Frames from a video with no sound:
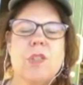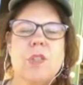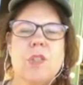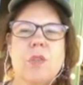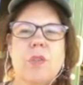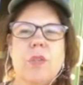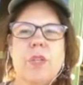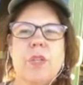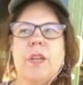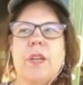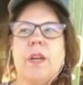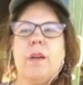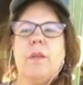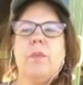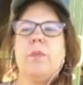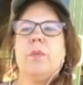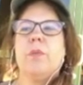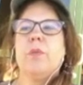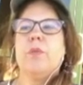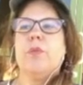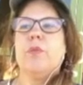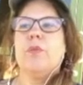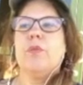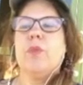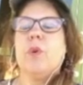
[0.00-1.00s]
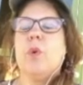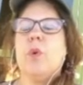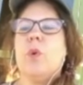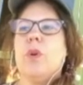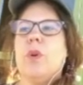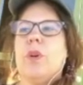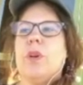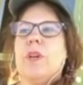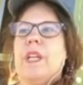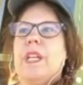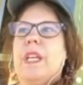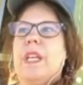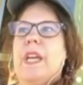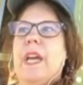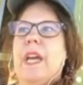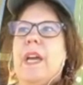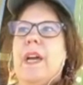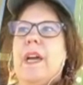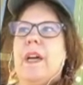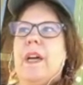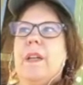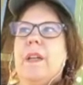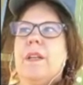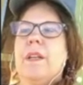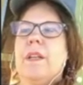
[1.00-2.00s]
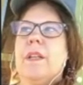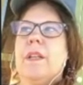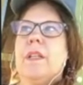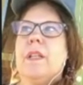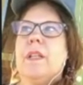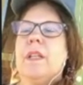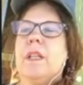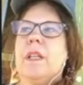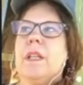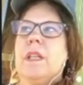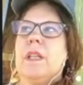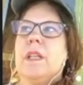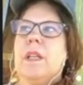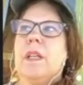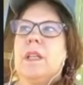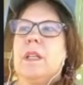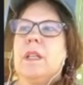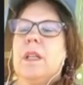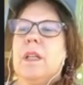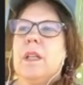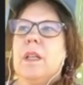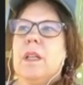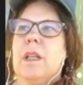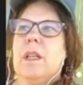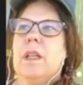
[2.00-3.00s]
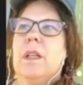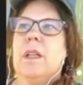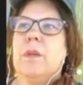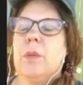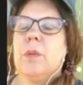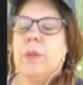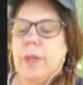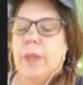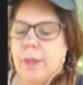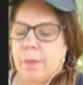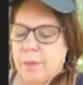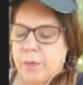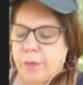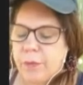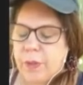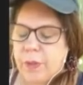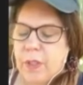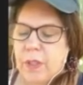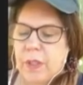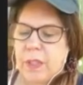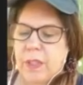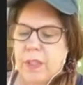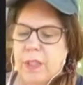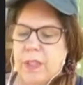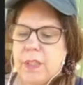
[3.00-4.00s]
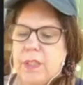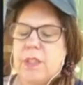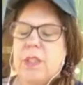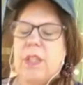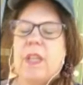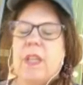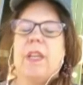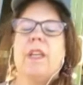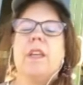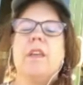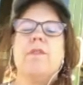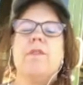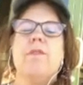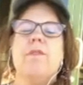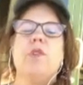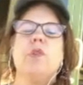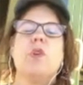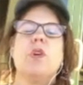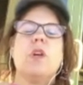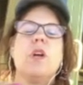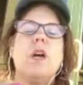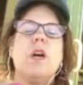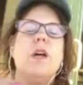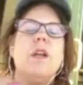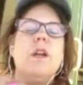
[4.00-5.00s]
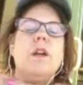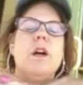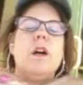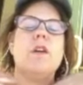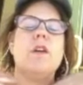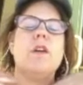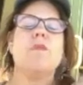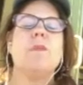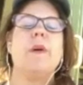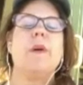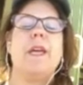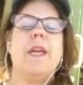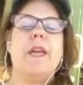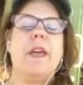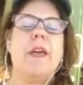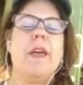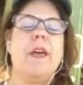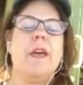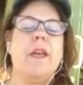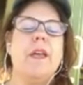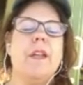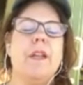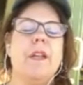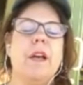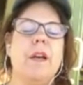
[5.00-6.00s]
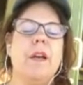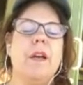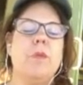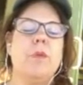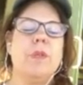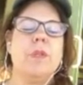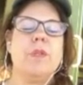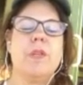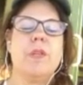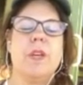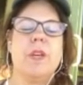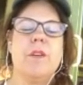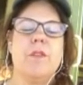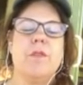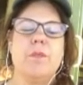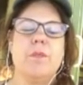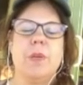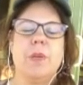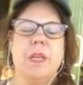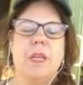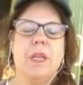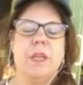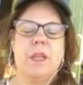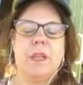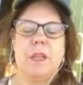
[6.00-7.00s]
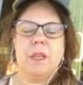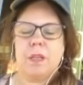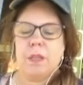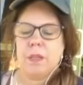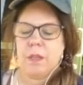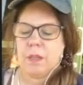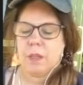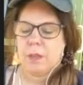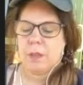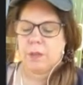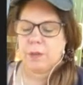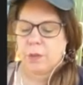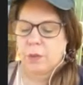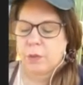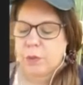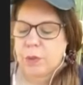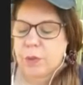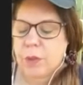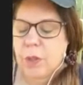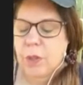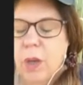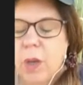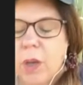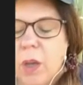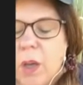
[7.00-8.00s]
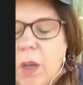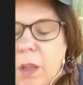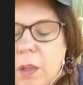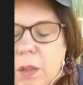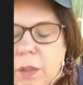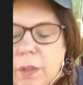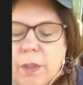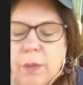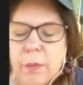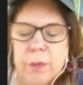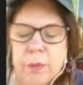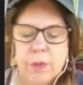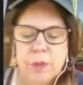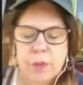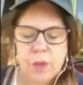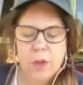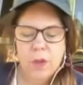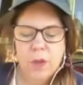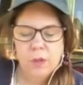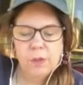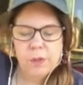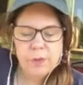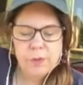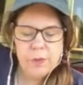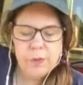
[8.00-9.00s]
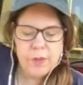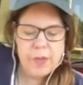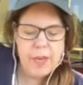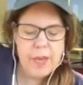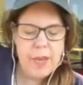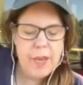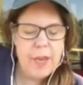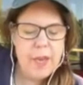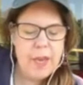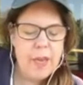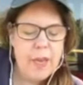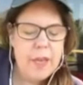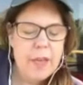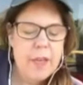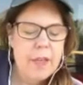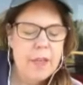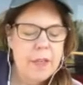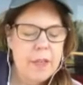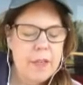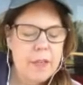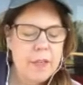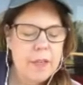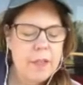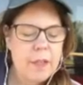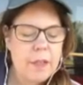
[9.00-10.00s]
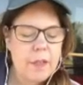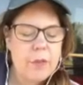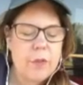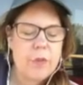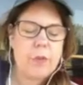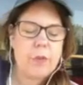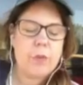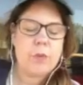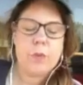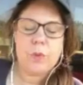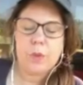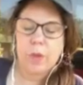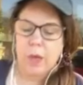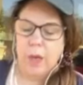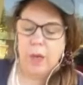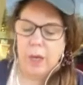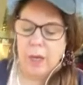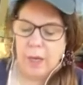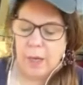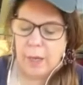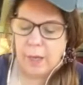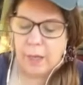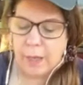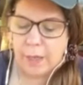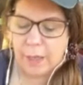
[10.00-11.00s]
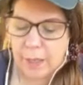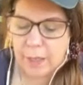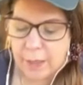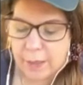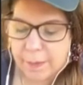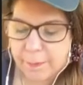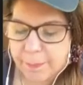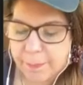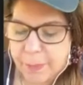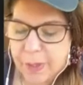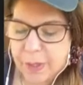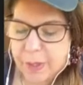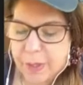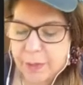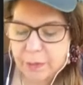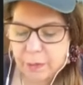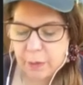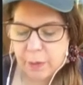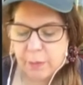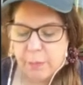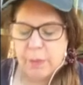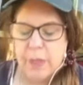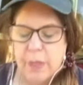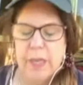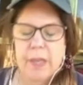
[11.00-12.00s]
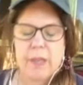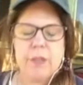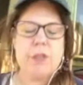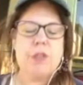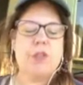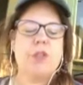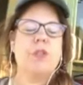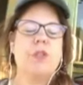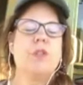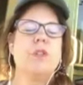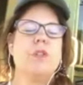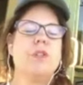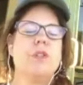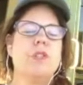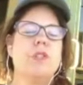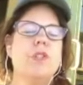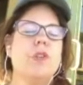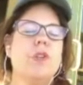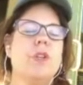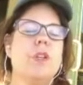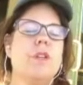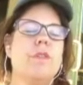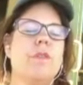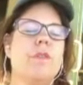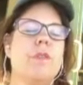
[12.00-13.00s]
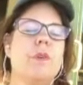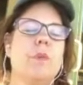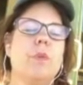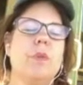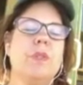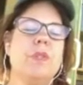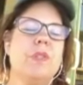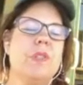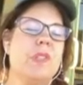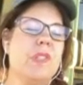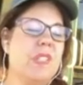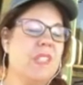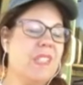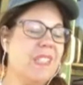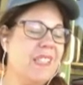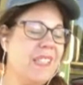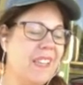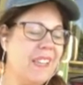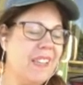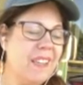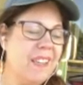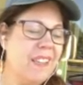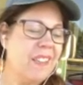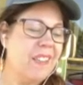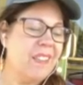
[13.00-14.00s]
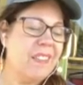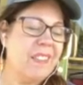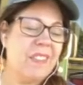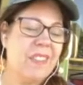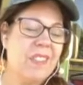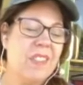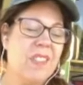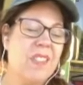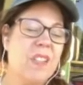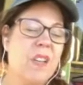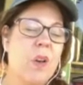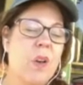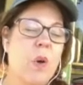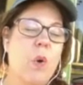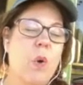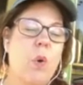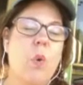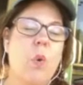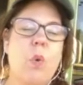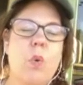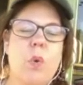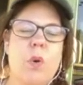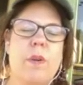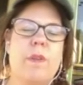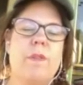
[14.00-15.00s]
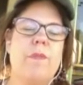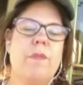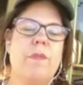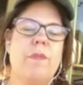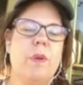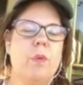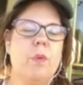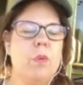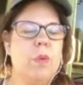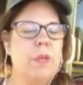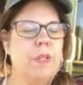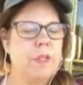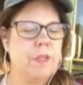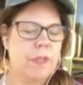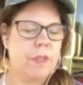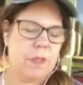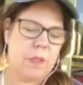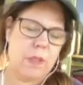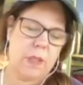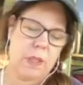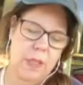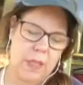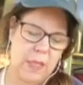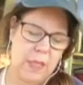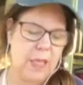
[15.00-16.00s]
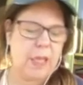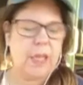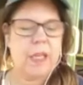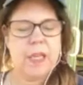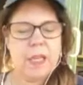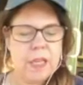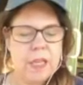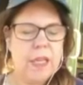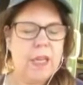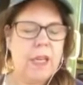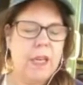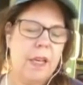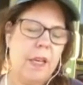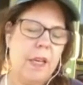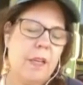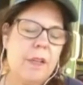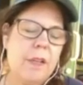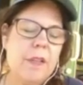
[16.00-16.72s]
yeah, before he had, what I'm feeling is like if you cut off my head, I wouldn't have pain. So it was all in the head and through the eye. No, I'm not certain if it was a sickness or if it was getting hit.